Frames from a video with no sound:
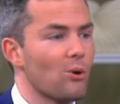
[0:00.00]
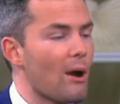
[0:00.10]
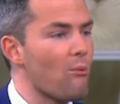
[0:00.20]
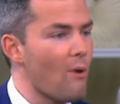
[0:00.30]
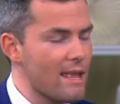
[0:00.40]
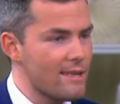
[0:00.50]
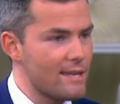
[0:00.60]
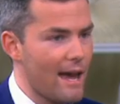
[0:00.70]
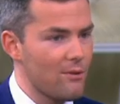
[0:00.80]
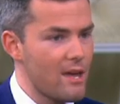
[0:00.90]
I went
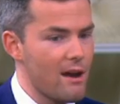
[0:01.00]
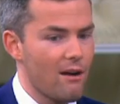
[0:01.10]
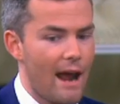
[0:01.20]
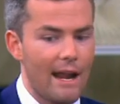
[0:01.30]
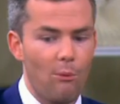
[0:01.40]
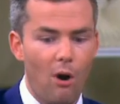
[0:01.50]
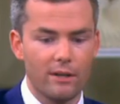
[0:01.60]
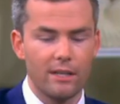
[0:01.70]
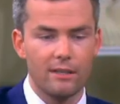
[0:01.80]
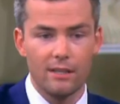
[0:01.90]
down there and I
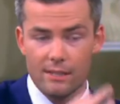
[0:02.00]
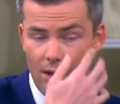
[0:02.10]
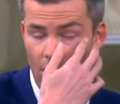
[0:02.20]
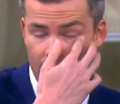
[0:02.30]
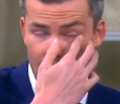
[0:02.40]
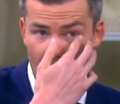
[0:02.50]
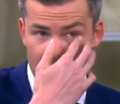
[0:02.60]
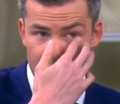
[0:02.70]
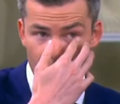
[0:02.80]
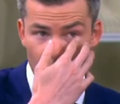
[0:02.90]
walked into this
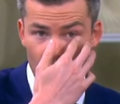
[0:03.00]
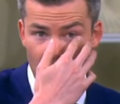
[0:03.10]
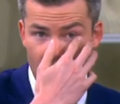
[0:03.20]
casting room,